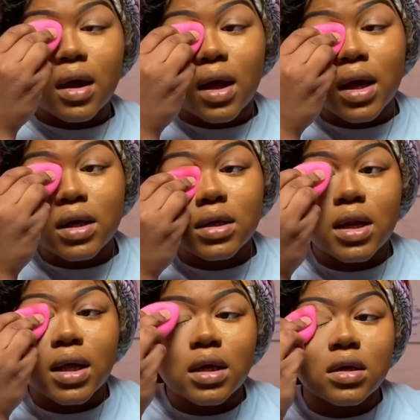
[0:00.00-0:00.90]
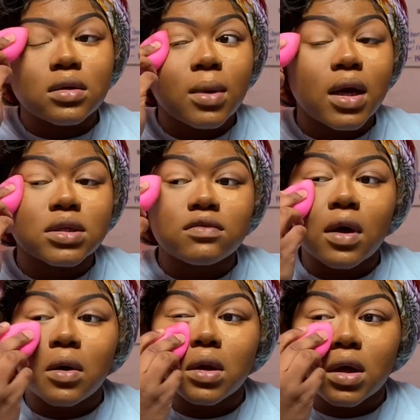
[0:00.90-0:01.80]
I could not get under my eyes if I
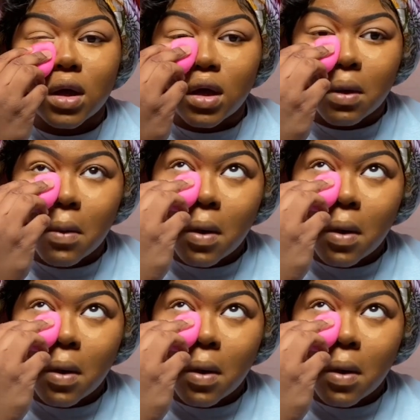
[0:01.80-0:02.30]
don't look up.